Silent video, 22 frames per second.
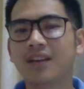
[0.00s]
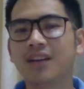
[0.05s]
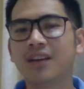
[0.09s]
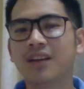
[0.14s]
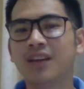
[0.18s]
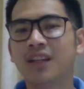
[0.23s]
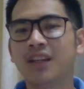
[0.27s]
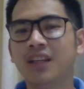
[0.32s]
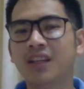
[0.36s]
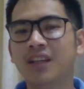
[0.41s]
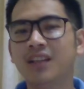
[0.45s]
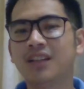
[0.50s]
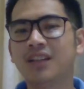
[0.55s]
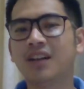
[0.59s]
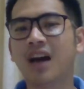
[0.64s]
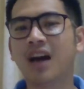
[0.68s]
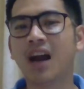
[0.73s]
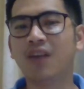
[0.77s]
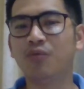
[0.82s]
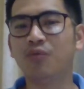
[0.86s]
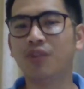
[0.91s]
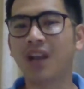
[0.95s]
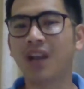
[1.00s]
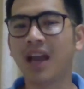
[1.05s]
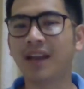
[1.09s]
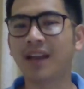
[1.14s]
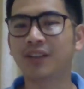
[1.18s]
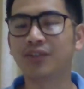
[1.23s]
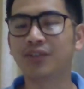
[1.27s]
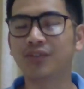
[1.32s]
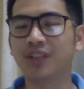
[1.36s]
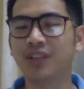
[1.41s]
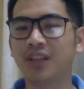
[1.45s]
here I would like to
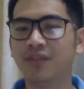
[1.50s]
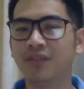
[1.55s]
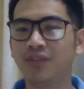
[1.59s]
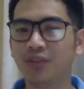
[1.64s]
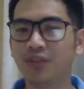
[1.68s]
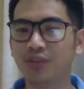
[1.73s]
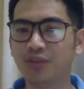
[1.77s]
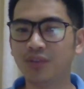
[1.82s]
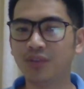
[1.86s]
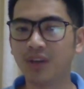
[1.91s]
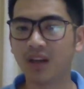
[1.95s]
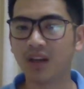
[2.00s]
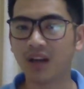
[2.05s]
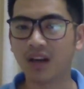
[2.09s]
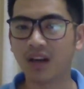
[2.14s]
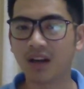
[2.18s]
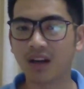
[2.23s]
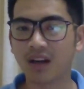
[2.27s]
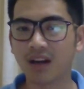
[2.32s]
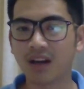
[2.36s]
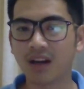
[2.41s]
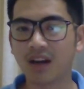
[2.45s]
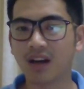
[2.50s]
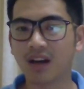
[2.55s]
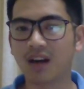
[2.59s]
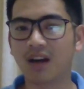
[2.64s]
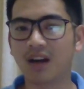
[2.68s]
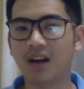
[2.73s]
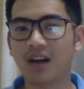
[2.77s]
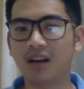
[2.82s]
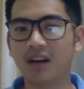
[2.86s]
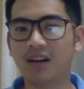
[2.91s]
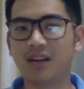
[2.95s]
give you
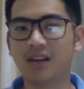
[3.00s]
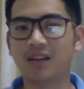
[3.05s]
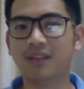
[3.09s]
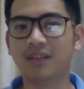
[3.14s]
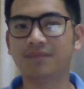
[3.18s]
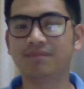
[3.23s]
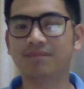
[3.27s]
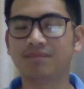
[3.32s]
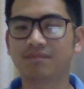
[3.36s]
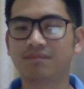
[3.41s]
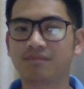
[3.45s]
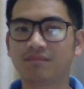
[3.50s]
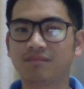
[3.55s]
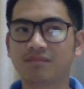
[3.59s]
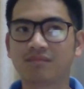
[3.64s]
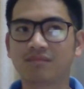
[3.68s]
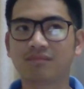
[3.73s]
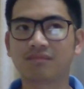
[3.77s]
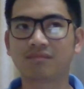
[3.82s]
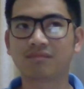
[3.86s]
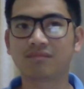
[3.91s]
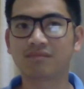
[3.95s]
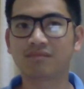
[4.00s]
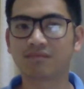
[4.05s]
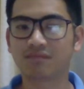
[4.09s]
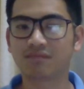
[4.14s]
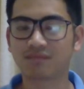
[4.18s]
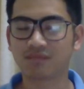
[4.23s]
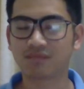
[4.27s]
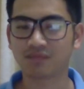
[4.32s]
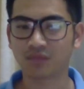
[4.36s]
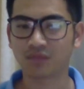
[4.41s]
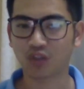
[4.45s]
uh,
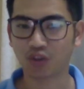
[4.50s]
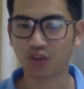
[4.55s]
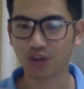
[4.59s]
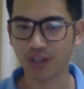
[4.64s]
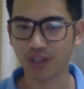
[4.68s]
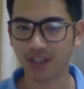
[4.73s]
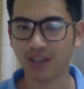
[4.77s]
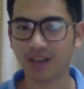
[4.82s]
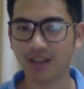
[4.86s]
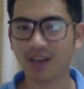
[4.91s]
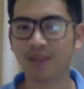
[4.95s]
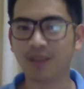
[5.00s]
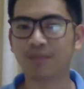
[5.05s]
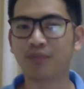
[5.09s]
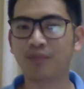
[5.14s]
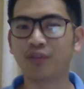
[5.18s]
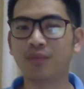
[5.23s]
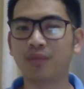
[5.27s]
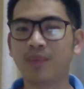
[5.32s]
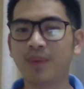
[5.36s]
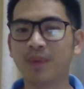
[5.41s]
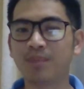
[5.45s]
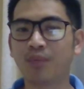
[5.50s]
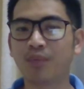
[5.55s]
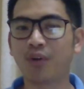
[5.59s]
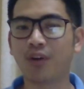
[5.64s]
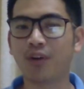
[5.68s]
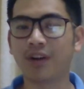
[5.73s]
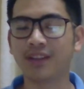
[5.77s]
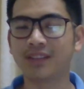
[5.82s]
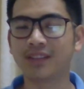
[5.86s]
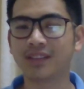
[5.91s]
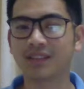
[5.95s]
3 improvement
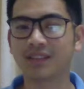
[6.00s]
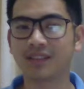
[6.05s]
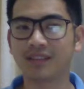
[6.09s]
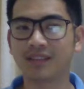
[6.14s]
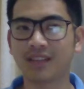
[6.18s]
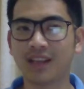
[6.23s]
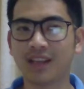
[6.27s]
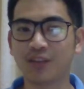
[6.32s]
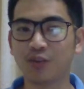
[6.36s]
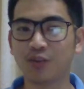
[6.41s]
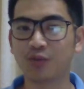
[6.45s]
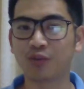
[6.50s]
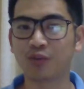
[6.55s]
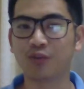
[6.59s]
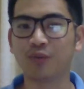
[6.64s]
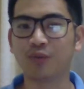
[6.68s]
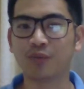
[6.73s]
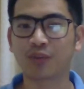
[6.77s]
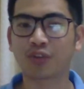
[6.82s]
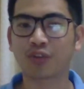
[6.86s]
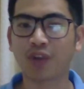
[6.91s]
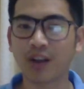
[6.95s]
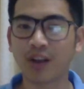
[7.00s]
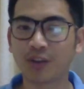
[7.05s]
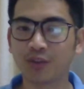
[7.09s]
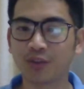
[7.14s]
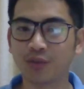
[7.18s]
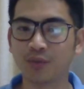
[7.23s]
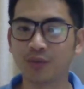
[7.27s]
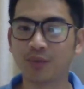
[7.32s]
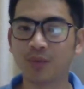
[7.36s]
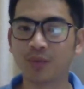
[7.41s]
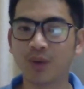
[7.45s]
points that you could try to
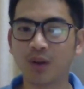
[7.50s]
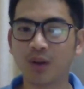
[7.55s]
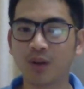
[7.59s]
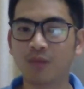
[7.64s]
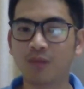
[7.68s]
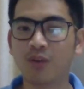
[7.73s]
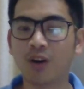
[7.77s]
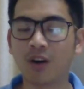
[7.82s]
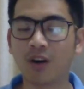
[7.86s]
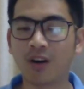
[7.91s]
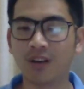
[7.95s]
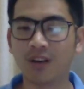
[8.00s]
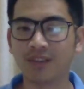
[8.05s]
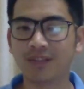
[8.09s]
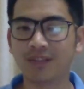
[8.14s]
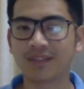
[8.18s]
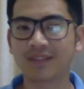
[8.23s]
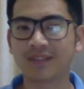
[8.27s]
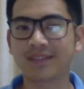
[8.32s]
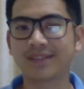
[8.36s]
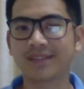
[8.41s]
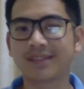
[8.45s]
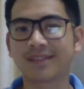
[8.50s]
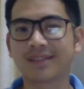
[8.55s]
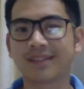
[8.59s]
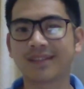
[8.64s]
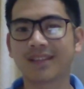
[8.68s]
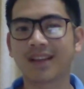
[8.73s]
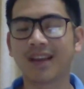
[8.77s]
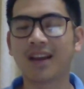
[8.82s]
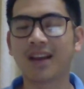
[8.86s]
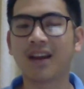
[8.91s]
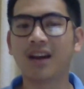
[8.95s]
work on.
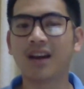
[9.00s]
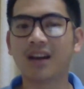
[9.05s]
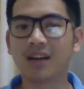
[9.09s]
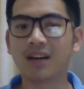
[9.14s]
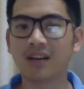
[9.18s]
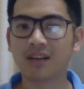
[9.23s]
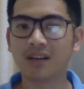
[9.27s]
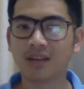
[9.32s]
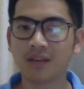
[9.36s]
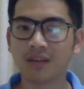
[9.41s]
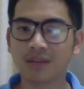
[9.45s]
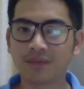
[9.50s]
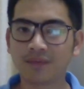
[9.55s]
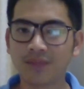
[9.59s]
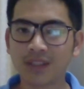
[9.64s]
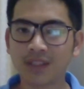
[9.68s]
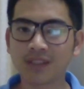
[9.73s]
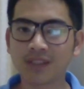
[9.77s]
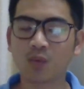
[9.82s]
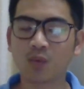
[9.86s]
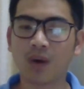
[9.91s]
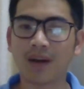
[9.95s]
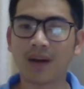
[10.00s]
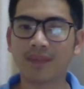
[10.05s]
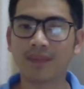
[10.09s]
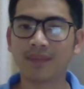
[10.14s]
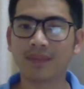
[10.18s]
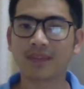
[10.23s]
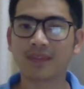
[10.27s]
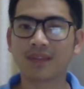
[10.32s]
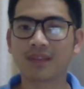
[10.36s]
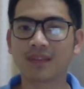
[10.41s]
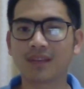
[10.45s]
First one
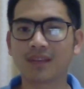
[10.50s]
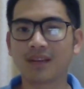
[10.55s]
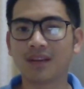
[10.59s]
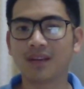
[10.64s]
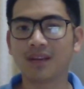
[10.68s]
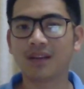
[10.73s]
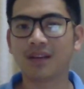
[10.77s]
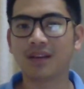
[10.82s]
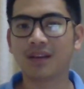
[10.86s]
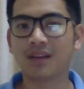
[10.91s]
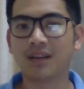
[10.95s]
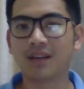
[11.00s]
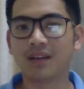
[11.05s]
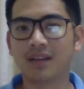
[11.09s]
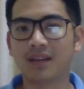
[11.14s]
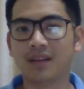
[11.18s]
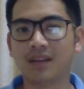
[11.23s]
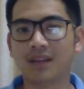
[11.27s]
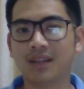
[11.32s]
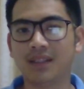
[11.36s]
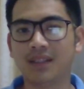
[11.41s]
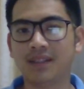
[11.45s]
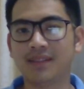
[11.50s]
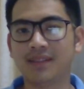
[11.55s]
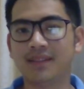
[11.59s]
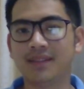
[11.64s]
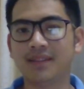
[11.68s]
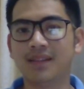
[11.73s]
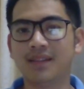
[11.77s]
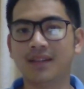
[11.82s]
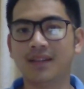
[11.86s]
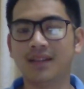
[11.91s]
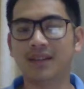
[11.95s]
is
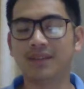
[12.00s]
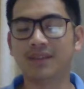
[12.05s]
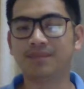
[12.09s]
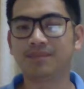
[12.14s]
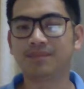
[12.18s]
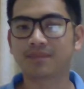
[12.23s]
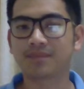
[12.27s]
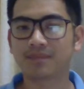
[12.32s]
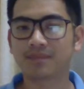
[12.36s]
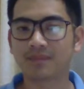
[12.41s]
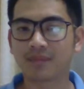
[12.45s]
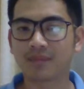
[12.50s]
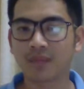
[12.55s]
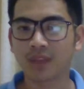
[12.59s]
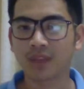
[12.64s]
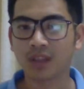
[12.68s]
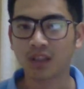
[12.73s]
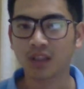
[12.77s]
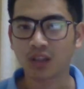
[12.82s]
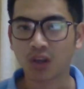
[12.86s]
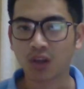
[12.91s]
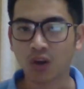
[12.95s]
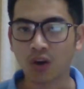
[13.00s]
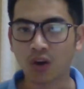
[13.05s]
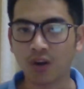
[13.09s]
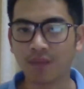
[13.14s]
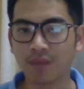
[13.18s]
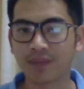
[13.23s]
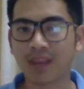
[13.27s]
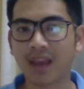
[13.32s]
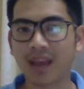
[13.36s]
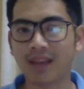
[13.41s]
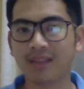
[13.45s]
the
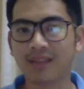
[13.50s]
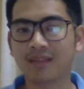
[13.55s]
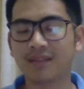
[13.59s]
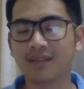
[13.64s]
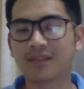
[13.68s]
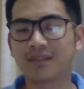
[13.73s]
content.